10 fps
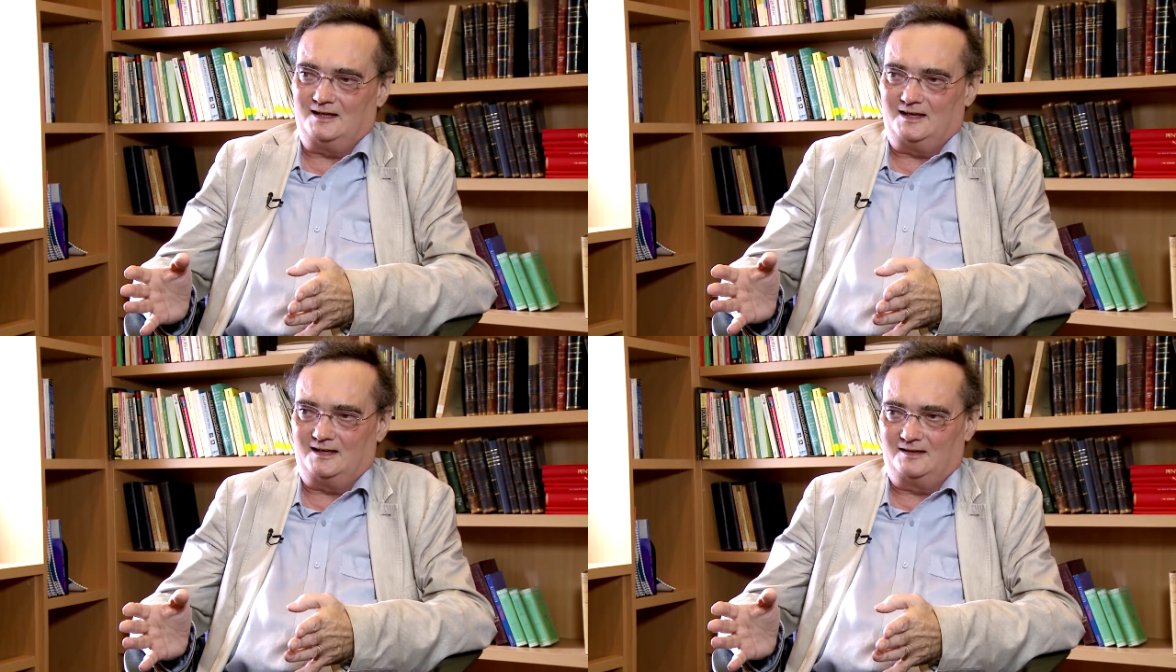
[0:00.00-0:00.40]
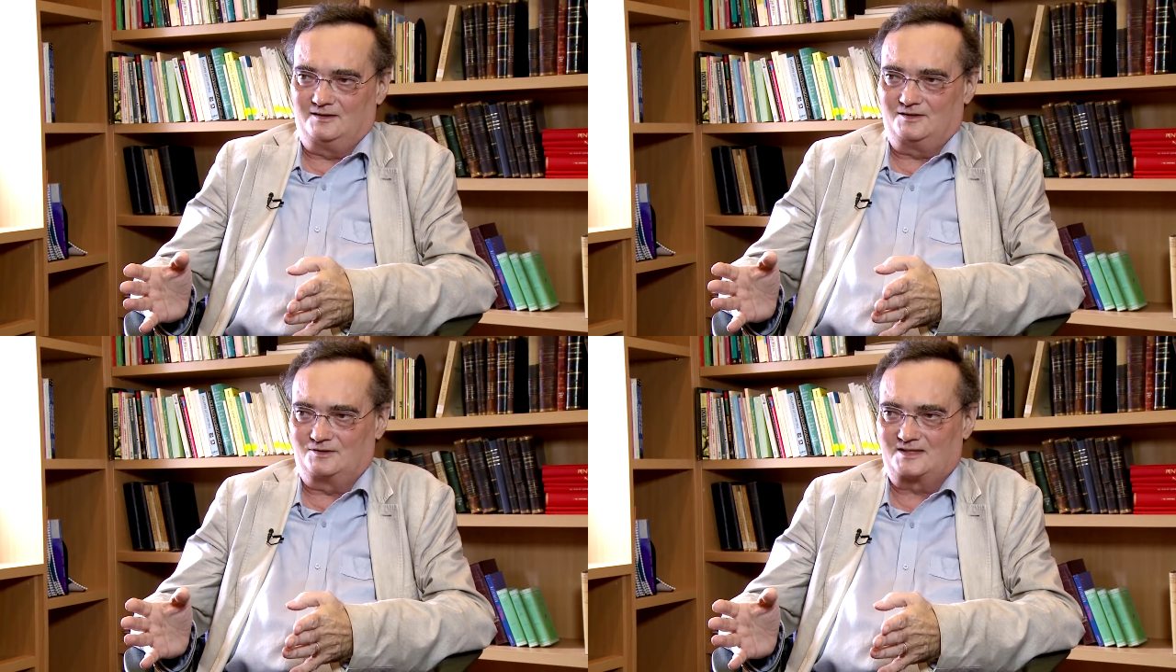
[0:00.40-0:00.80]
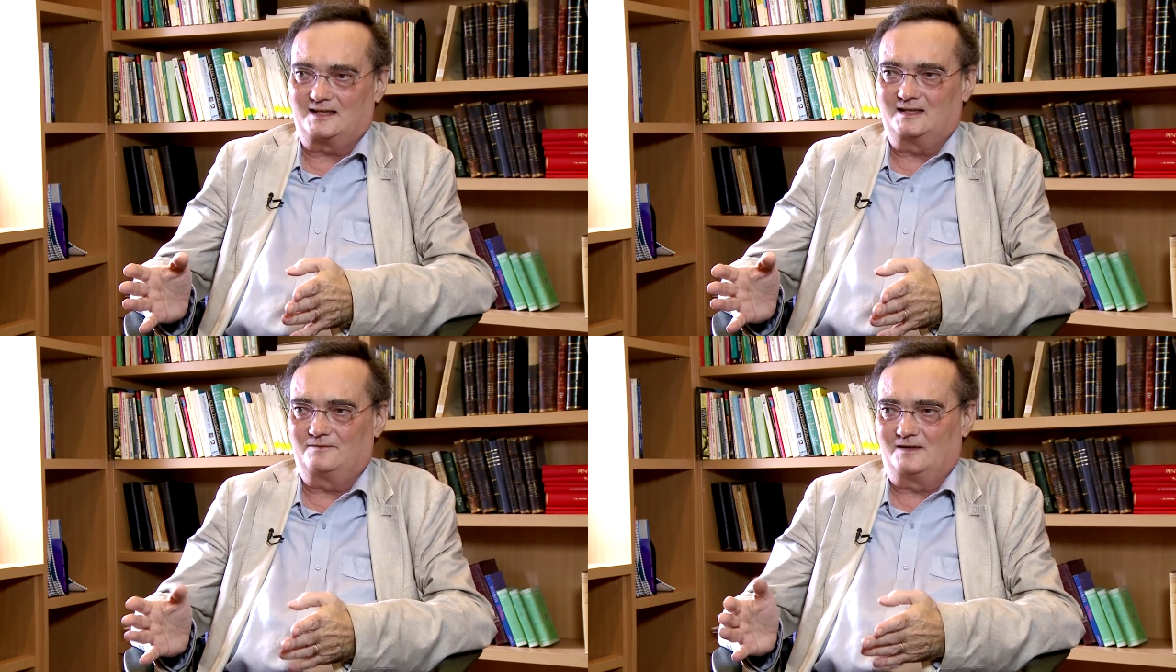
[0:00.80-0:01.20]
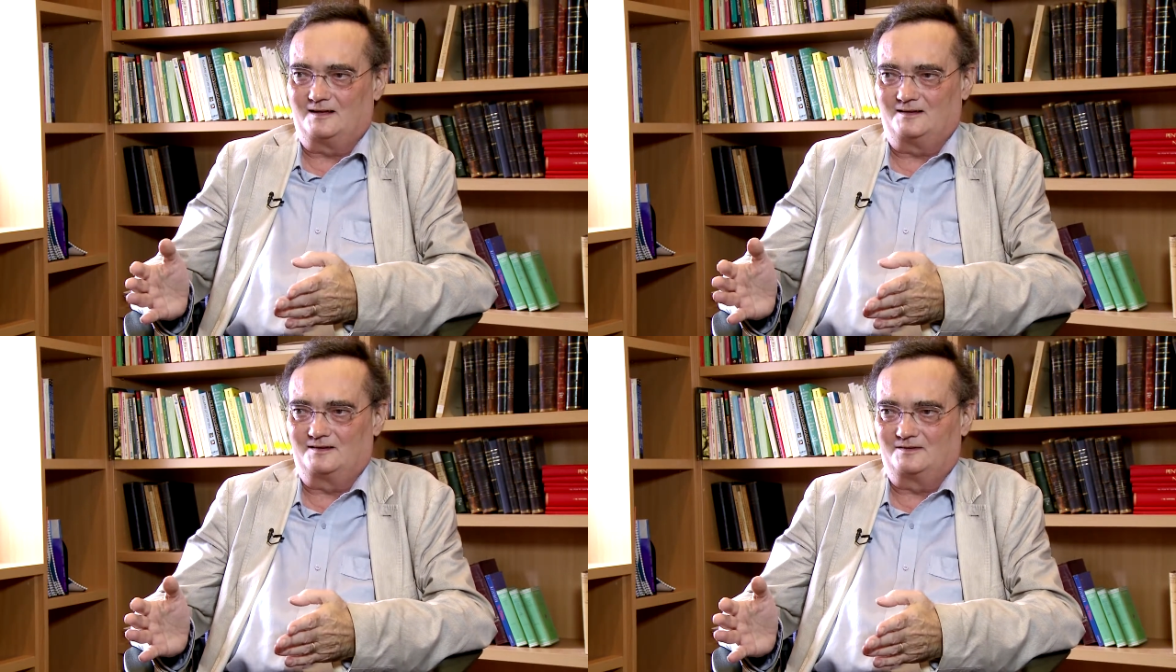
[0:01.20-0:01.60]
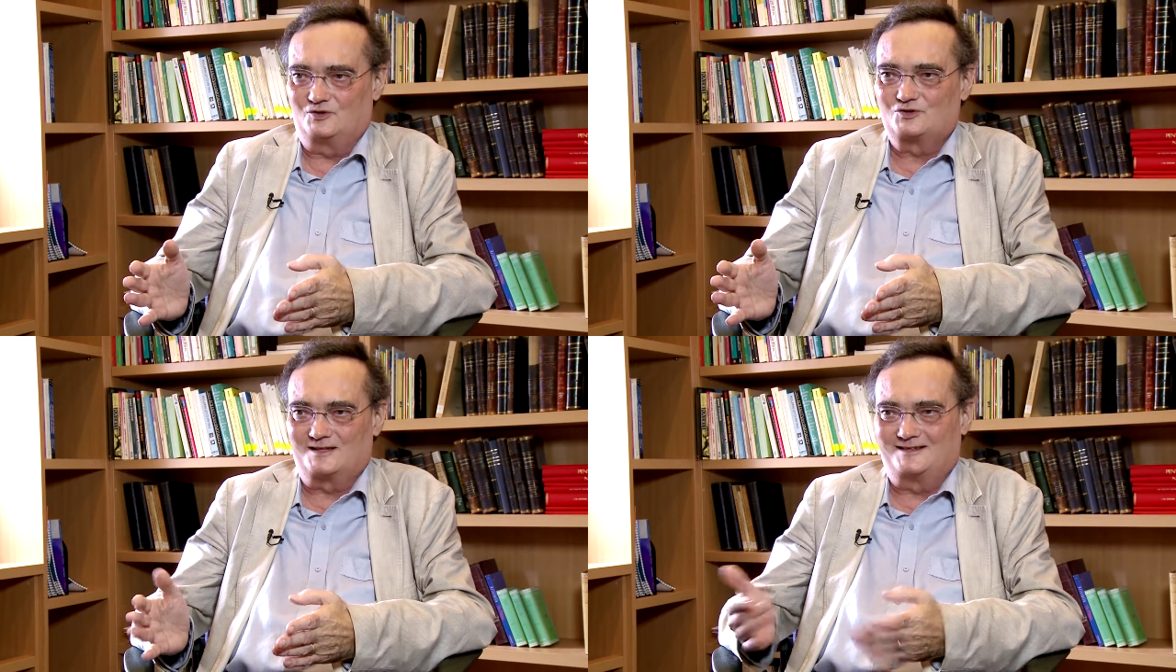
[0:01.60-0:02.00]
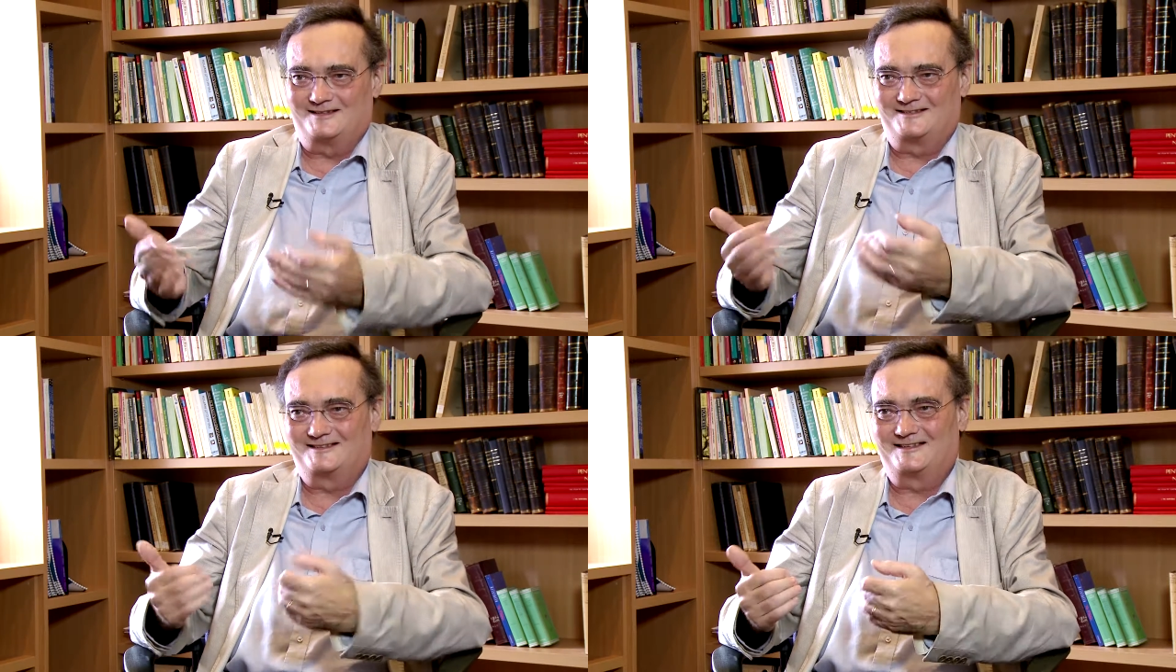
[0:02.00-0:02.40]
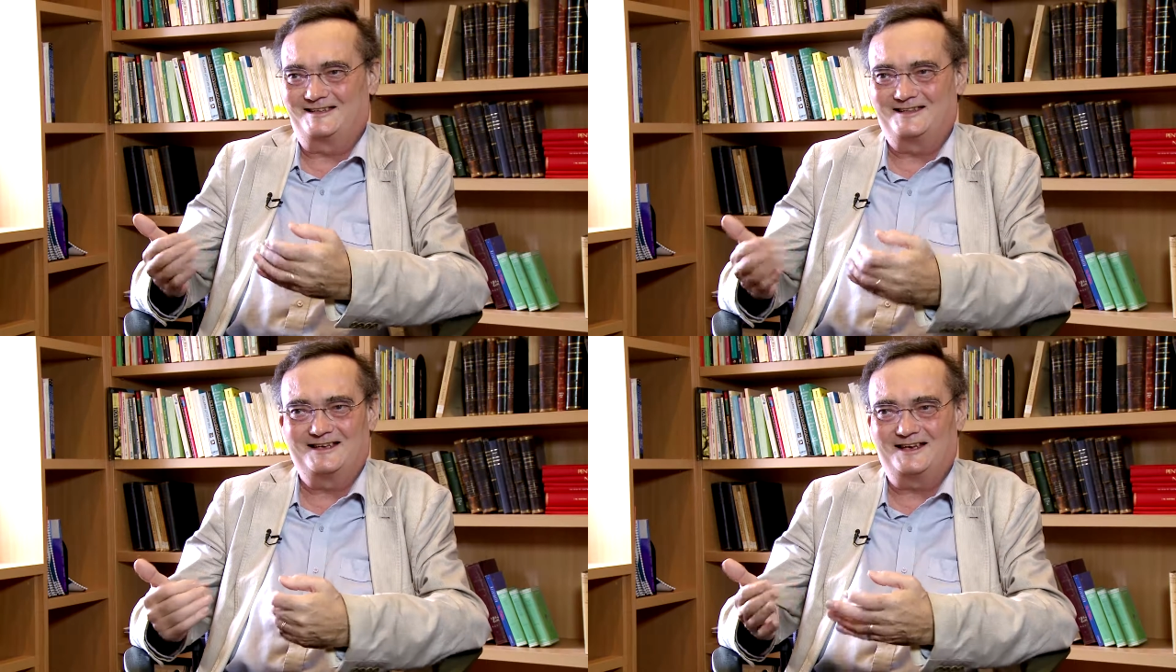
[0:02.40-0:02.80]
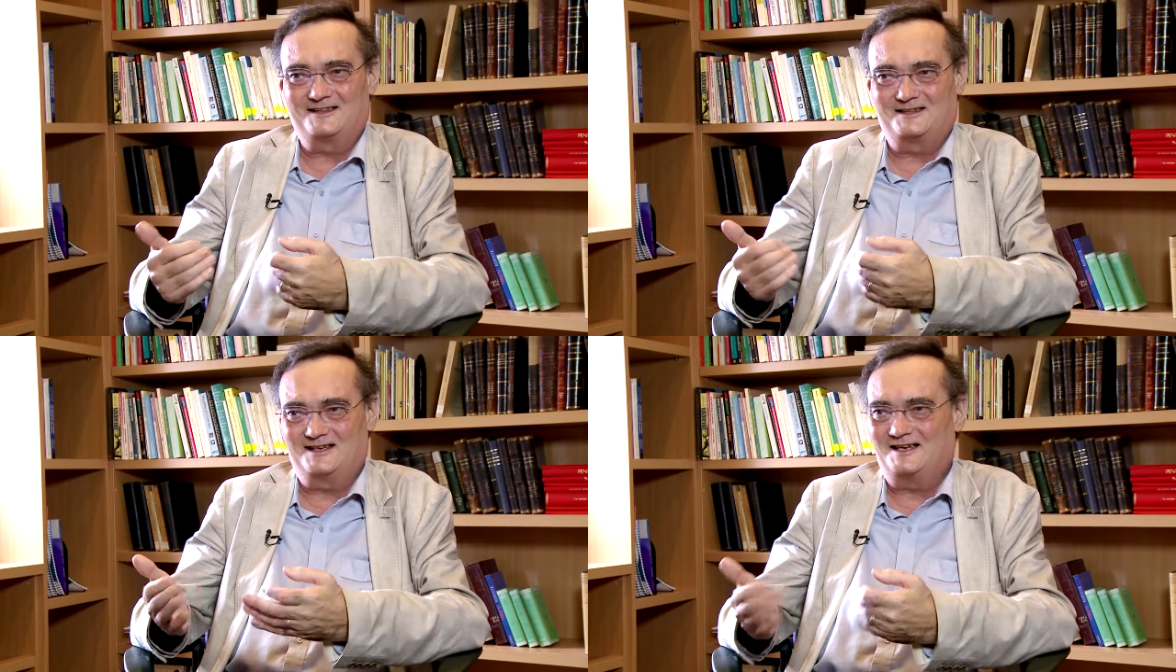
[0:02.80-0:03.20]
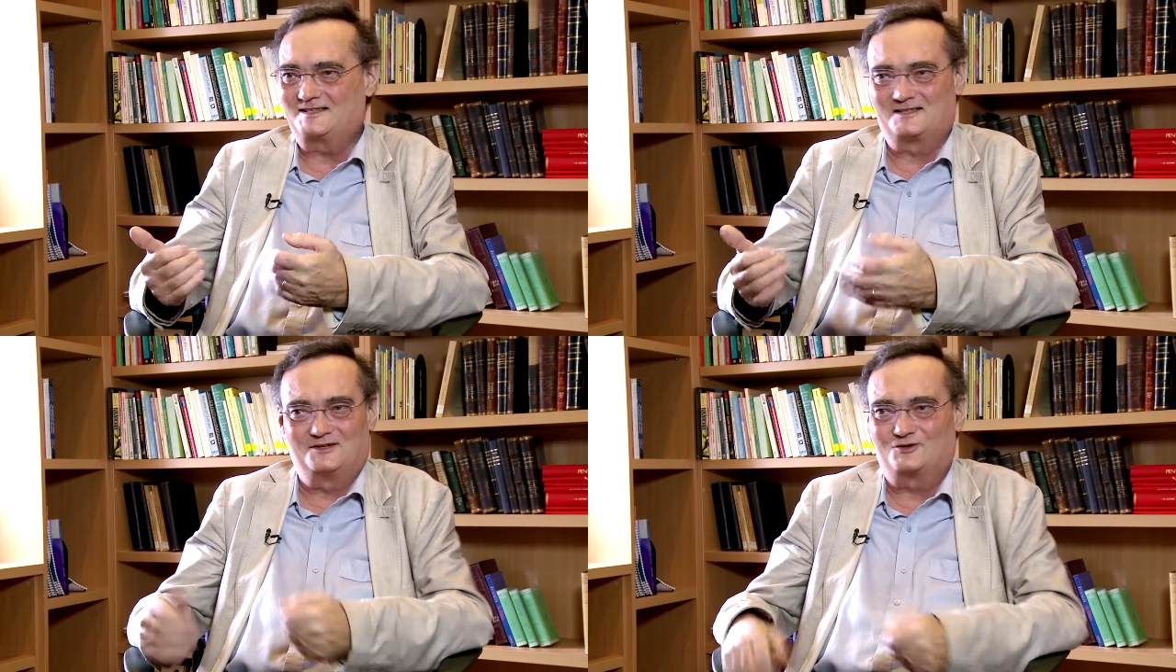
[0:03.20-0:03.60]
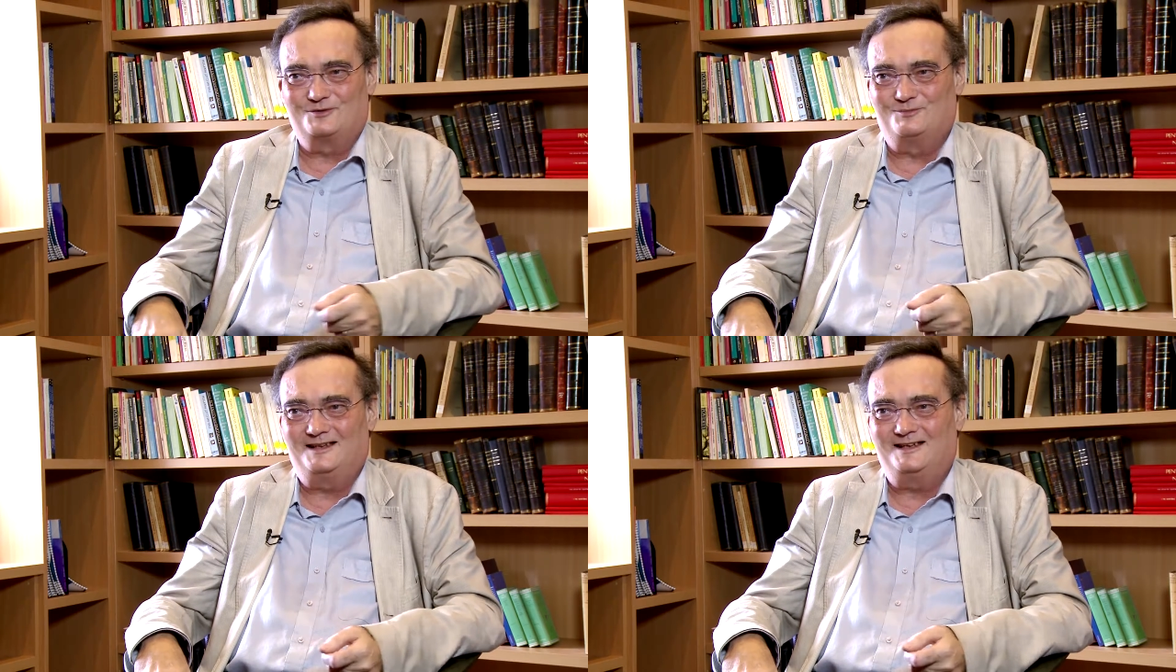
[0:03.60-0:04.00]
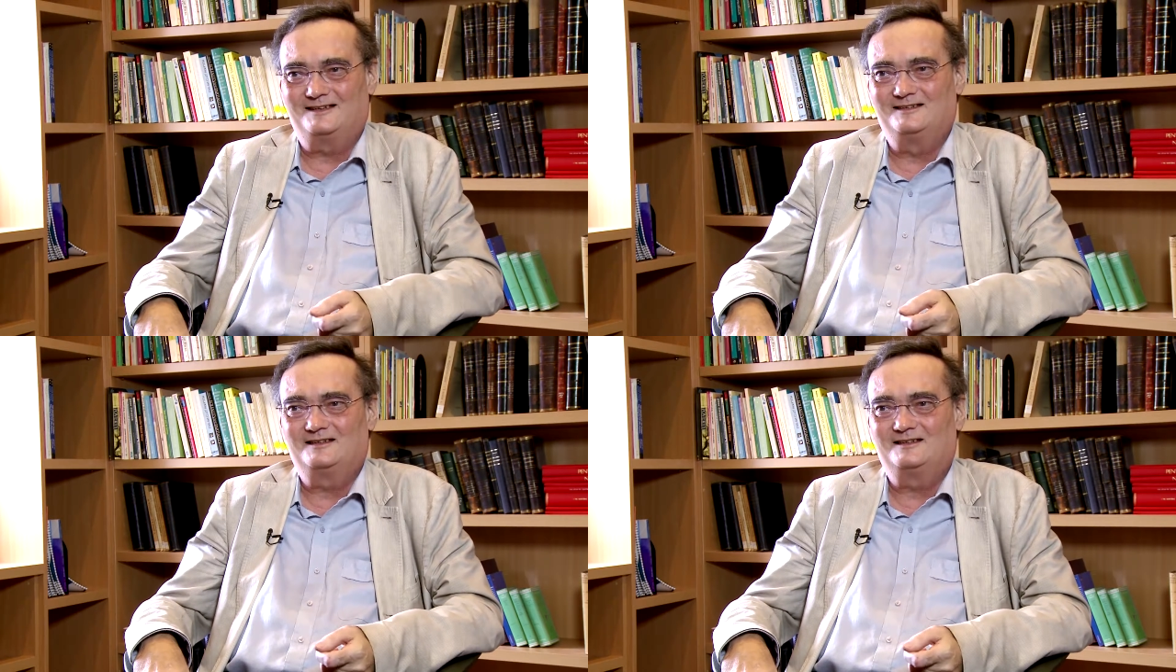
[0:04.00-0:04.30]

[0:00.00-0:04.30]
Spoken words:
and you'll suddenly find usually that the answers are not complete.